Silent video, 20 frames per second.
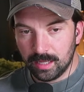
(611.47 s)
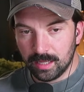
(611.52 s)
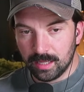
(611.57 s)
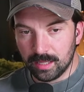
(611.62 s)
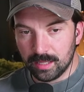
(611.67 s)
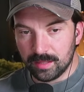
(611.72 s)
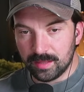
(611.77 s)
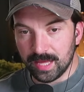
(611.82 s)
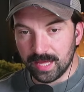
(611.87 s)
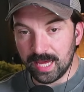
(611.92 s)

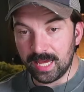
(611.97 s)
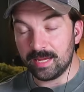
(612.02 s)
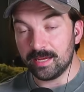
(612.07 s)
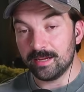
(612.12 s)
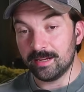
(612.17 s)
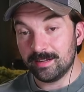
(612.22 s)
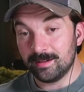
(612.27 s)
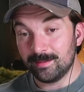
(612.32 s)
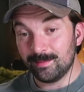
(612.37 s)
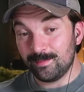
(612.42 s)
they
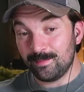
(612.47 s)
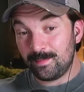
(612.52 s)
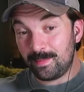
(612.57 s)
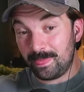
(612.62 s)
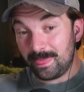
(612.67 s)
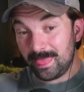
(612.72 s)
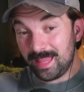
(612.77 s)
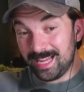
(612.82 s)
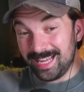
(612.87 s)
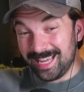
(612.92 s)

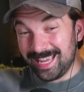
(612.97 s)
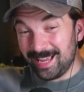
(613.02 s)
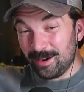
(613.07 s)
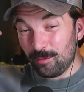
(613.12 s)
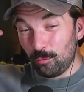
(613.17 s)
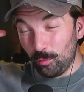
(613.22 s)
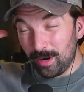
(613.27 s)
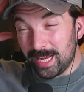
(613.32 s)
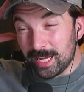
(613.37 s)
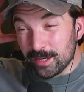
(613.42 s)

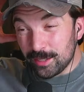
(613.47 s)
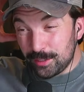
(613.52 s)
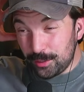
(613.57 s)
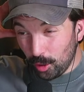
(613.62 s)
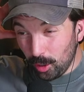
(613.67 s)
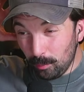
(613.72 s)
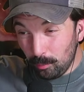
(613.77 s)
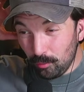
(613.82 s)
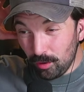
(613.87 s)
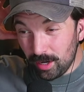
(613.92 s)

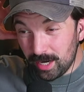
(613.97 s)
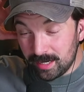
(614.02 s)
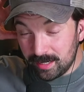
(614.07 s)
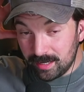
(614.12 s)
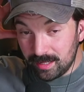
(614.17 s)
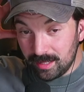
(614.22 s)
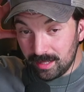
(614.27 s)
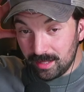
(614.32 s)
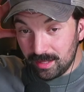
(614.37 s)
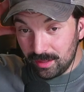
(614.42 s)
reinterpret
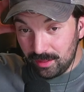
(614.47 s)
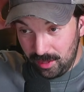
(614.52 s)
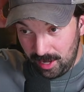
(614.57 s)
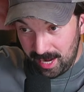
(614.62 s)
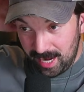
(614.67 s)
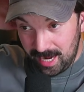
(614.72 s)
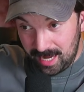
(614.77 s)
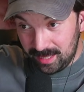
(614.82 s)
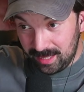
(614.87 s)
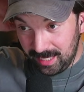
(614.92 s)

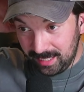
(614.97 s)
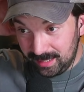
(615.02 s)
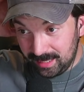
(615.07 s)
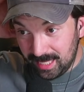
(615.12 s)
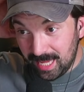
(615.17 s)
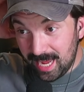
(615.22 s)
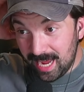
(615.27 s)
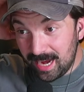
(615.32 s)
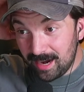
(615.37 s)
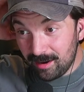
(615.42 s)
the
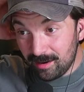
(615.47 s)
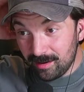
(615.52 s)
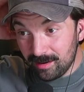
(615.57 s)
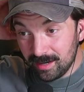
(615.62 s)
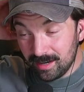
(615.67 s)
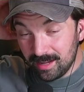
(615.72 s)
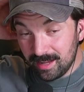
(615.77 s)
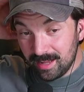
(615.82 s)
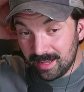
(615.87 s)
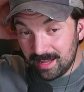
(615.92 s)
hair
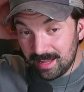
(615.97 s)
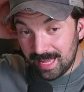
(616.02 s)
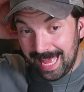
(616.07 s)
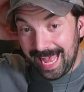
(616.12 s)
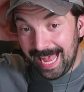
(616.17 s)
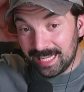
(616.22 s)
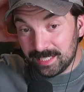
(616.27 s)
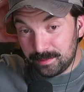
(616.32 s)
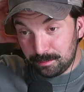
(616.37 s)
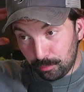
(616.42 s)

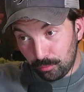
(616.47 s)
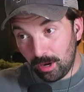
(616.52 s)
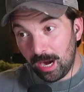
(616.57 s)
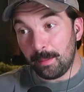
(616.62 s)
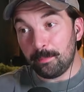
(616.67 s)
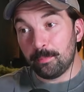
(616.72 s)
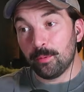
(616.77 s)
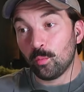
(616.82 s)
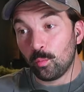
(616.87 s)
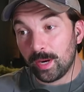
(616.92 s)
as
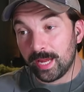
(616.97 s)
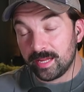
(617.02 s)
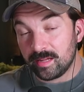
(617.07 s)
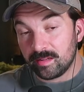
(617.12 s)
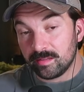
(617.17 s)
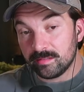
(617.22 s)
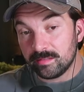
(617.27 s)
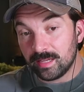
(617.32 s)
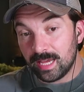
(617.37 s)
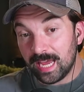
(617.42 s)
proper
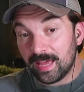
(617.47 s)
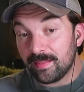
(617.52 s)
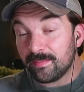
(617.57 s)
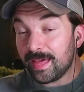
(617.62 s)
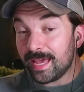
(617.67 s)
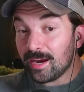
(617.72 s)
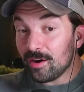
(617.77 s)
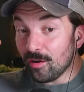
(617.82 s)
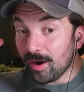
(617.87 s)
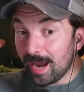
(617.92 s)
wings, and
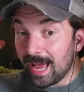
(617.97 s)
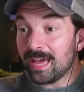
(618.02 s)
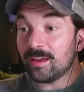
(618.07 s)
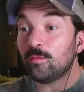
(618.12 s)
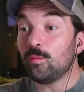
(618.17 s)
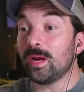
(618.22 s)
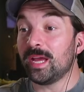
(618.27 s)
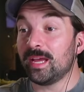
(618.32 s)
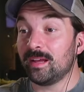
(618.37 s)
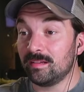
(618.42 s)
they are head
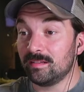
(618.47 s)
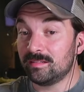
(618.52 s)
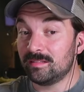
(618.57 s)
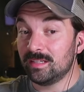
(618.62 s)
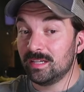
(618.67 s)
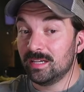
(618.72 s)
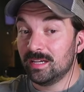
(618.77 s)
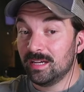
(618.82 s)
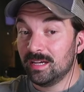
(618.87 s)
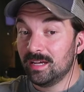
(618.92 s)
wings.
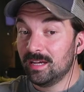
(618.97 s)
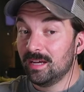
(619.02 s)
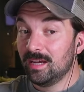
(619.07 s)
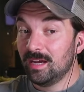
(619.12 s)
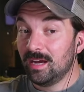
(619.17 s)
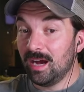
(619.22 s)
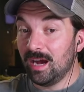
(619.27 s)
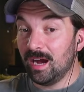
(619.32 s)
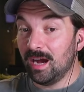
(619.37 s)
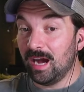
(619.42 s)

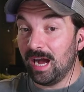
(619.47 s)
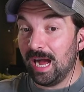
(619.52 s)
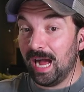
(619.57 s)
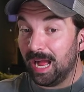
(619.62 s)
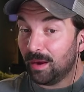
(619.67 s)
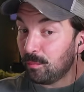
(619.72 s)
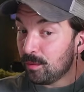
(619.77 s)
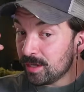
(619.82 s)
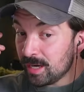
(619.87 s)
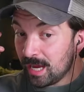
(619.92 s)
I
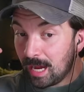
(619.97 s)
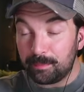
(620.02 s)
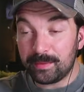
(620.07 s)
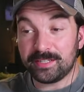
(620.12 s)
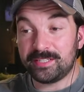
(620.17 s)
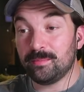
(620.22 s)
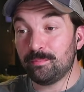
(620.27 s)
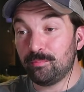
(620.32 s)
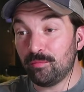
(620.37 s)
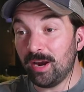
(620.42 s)
would not be
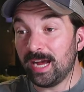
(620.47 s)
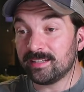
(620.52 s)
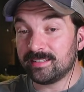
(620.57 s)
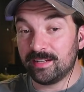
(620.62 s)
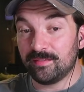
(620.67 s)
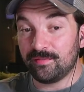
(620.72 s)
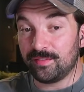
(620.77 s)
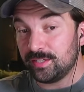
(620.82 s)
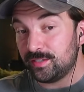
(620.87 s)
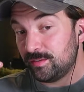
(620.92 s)
surprised
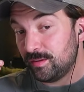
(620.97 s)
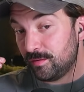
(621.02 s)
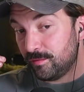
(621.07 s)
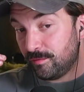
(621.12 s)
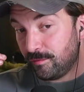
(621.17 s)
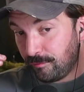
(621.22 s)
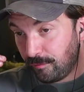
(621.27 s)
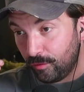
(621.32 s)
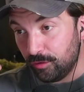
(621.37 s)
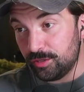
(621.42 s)
if this
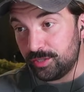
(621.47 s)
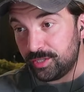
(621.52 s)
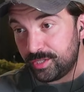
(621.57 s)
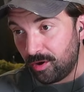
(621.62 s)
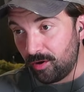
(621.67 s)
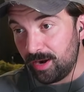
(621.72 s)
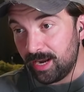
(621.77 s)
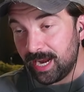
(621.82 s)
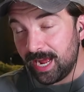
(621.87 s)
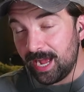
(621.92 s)
first
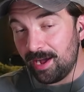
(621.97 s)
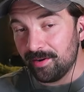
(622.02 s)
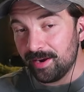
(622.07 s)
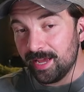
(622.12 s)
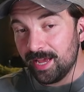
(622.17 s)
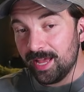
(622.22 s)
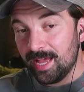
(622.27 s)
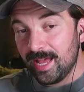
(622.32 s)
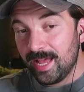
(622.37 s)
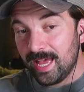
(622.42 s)
started out
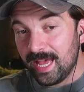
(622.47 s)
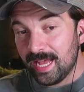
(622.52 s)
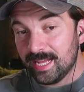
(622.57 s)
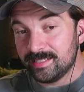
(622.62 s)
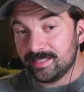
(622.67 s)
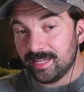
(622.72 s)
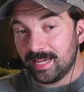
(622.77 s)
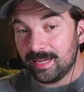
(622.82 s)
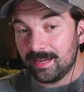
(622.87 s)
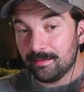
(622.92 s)
as
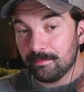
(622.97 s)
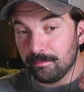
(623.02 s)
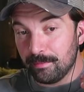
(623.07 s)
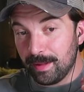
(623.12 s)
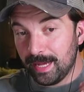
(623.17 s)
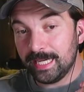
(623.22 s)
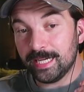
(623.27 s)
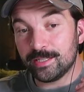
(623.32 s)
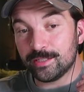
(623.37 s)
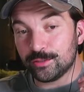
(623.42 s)
a
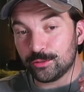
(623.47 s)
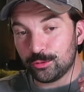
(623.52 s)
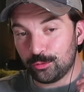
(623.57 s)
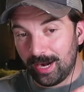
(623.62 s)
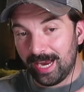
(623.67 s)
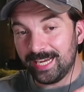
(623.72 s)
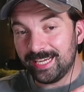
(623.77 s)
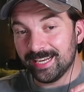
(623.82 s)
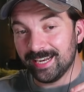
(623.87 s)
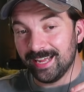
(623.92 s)
Mega
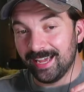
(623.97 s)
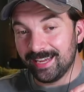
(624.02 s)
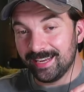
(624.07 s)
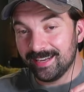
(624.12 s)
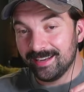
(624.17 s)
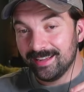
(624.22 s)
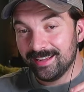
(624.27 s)
Dragonite